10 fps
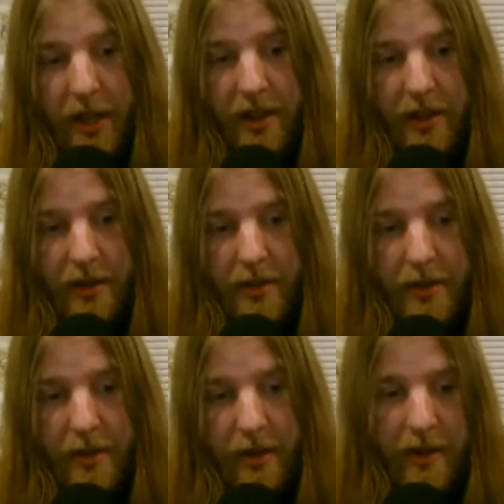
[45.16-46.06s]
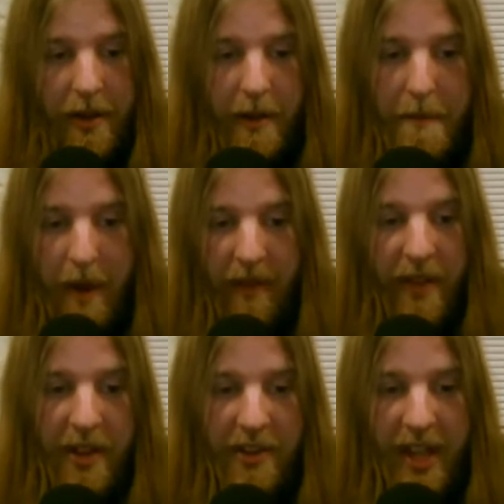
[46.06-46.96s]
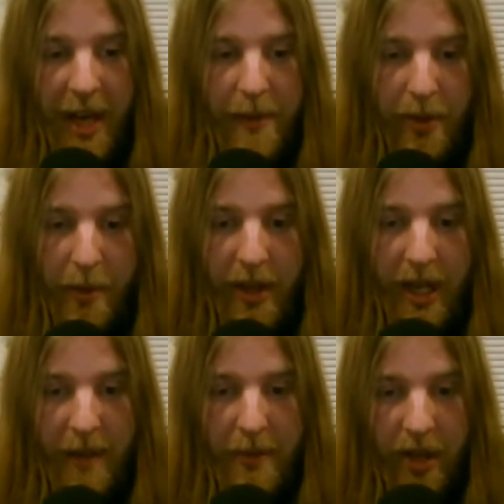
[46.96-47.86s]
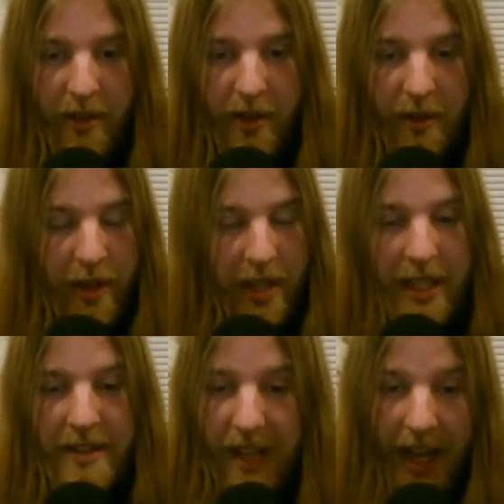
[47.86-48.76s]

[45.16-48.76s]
think, though, Beverly Hills Cop, RoboCop crossover needs to